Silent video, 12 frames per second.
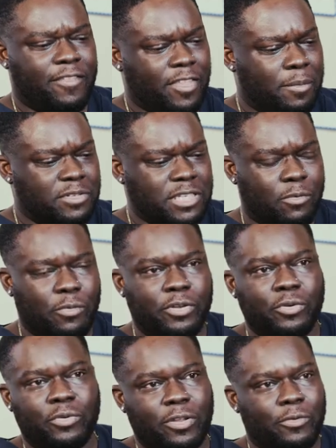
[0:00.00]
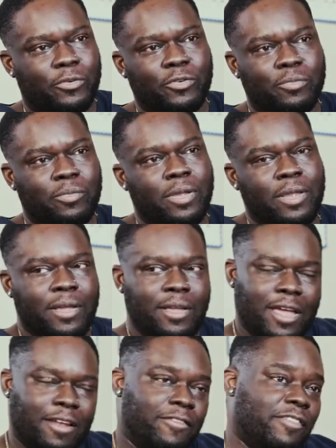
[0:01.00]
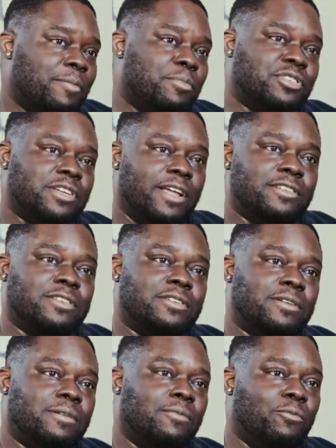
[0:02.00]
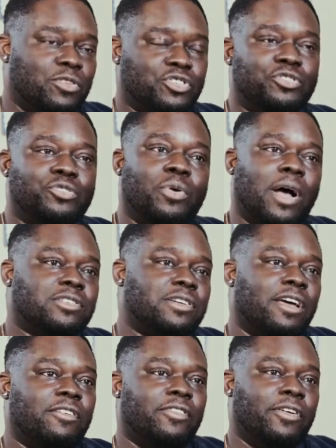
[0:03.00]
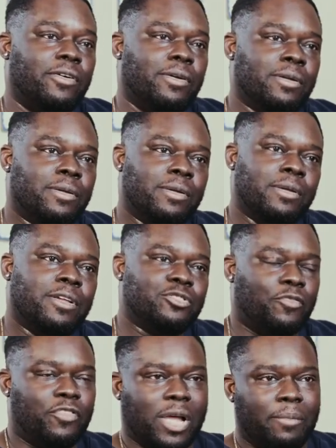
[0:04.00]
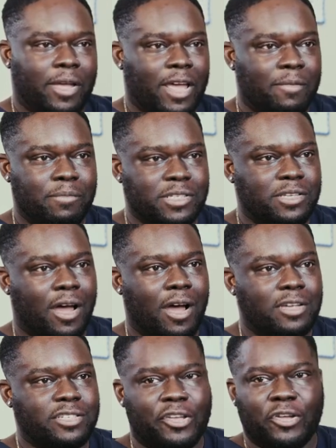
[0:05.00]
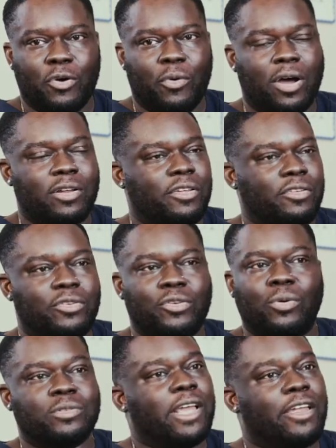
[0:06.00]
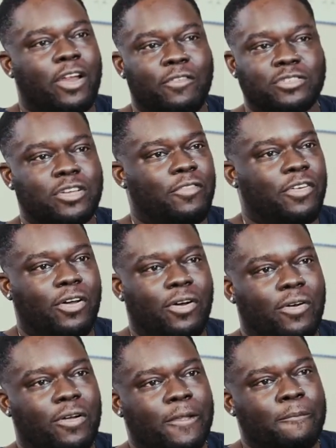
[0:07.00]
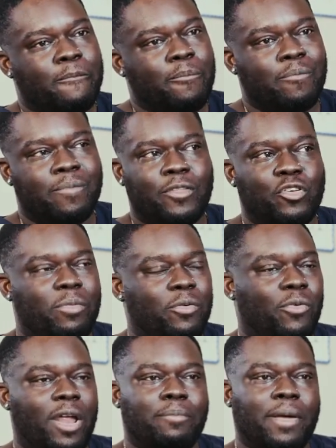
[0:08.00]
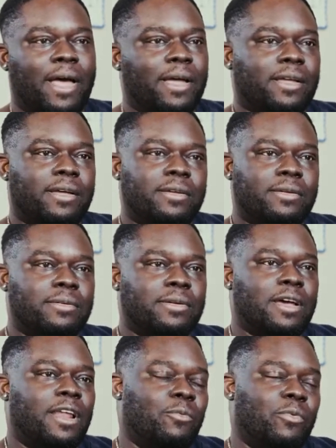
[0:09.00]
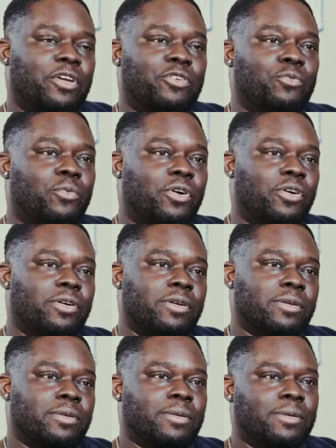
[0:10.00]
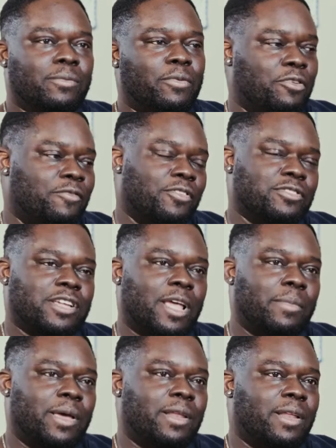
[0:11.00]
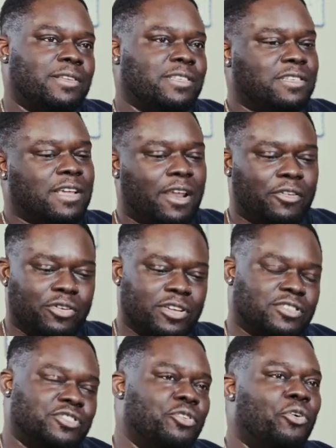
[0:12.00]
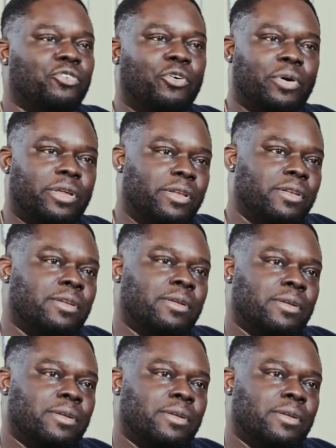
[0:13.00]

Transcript: 50% what we do in the room and 50% what you do outside of here. So if you come and get a massage and you go out and you don't take care of yourself at all, you'll be right back kind of where you were when you first came in, and it's just kind of, you're just yo-yoing